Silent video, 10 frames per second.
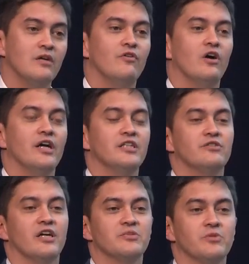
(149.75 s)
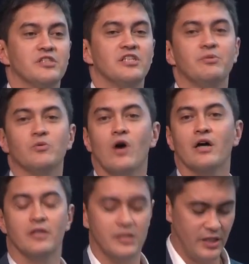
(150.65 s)
via interaction with the
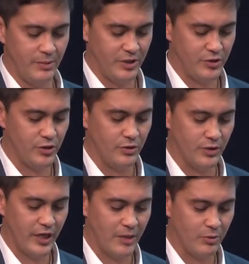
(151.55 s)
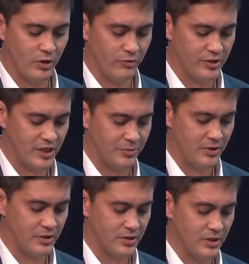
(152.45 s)
CB1 and the CB2 cannabinoid
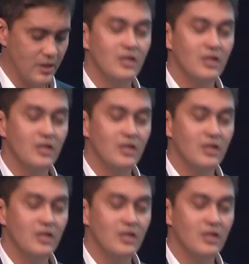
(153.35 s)
receptors,